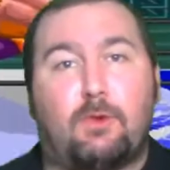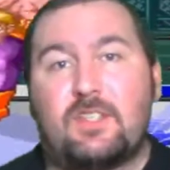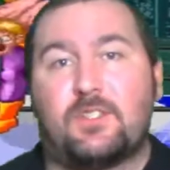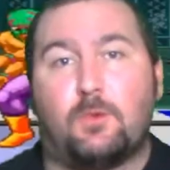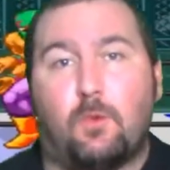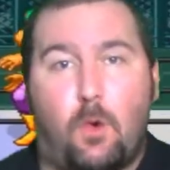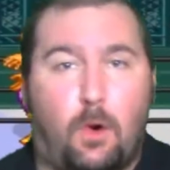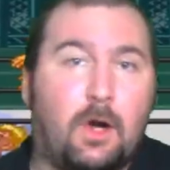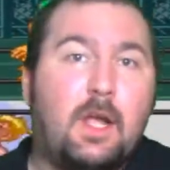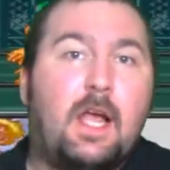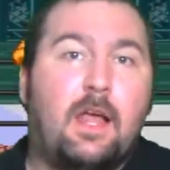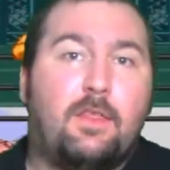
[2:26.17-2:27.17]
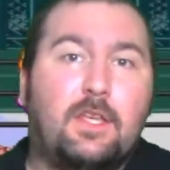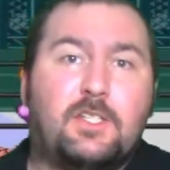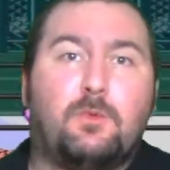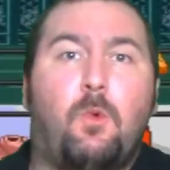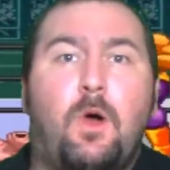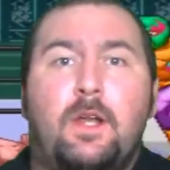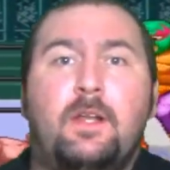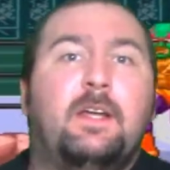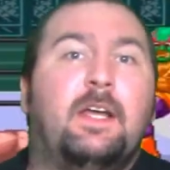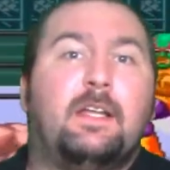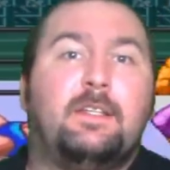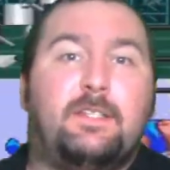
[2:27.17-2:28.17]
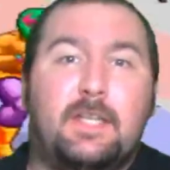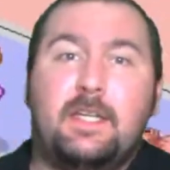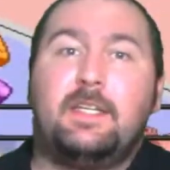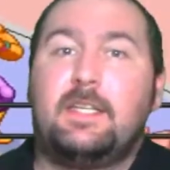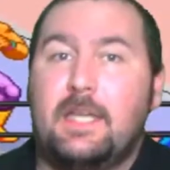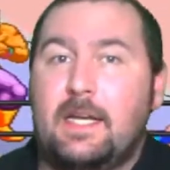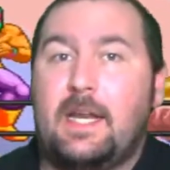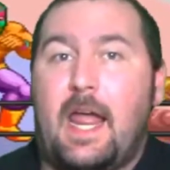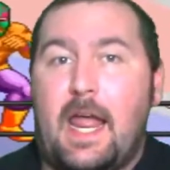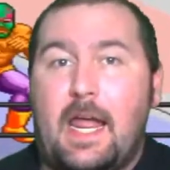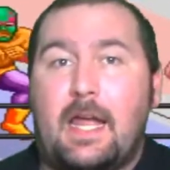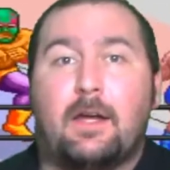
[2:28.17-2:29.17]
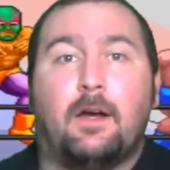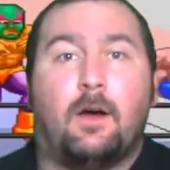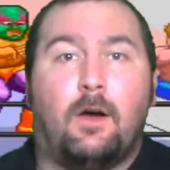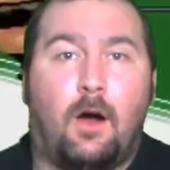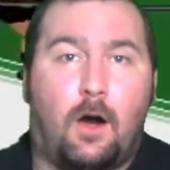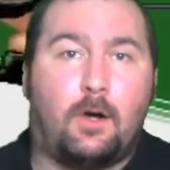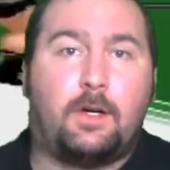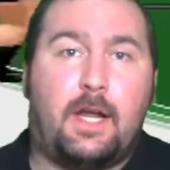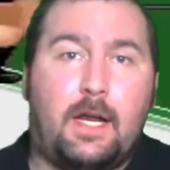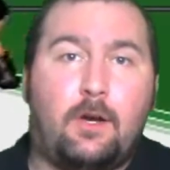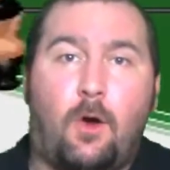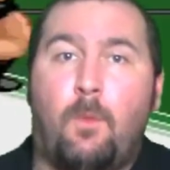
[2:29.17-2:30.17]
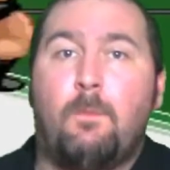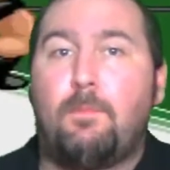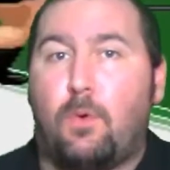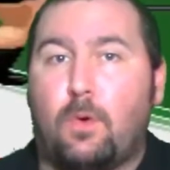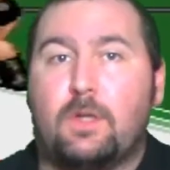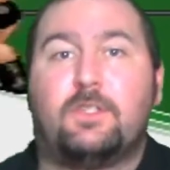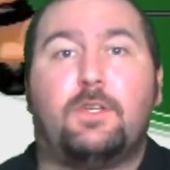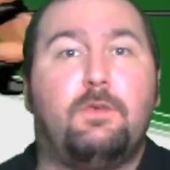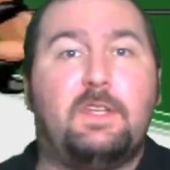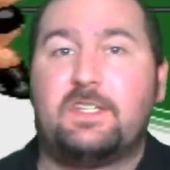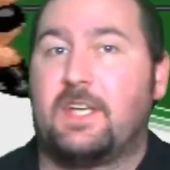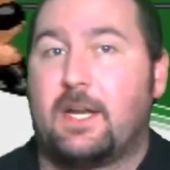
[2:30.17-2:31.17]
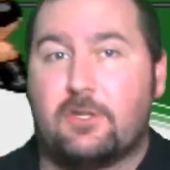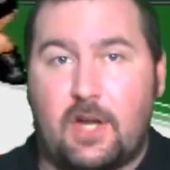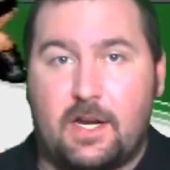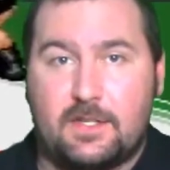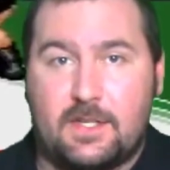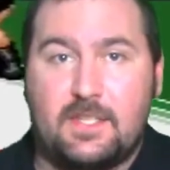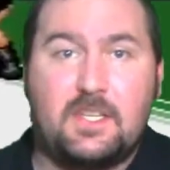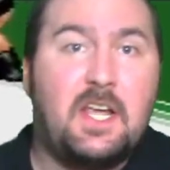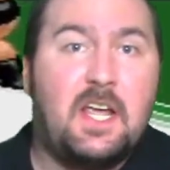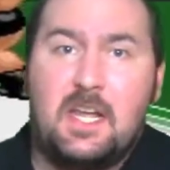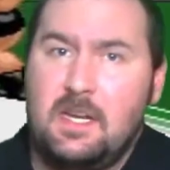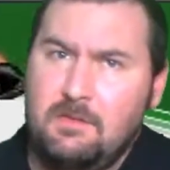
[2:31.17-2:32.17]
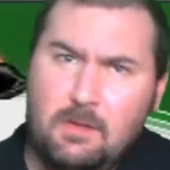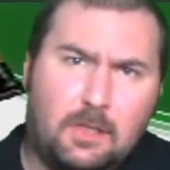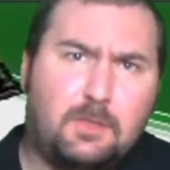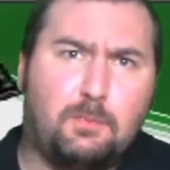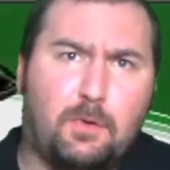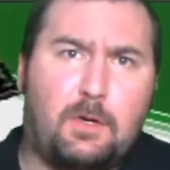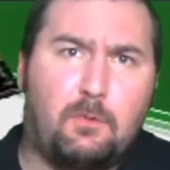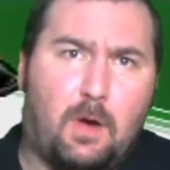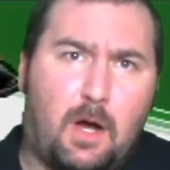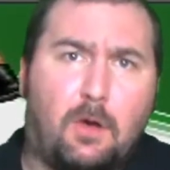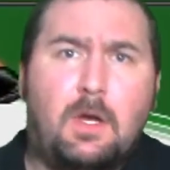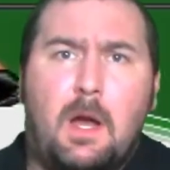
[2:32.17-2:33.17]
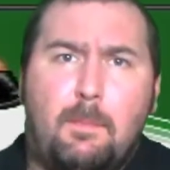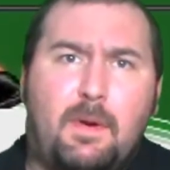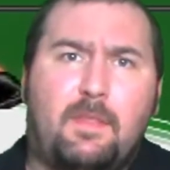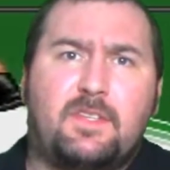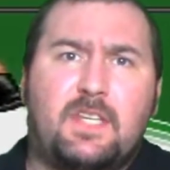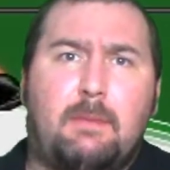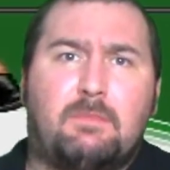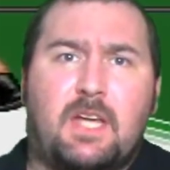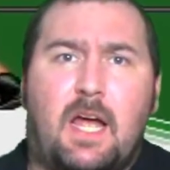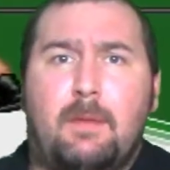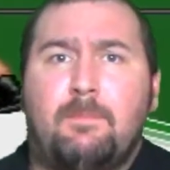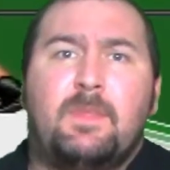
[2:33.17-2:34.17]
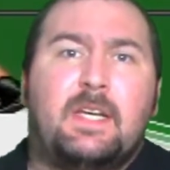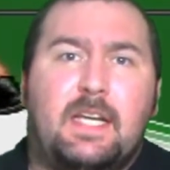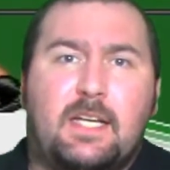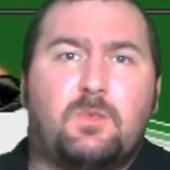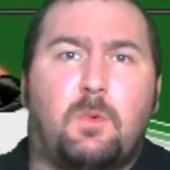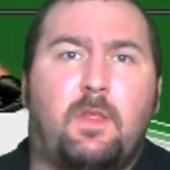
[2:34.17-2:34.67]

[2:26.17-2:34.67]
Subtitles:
Wrestle War. This one did get a arcade home port to the Sega Genesis. It looked pretty well, but at the same time, it's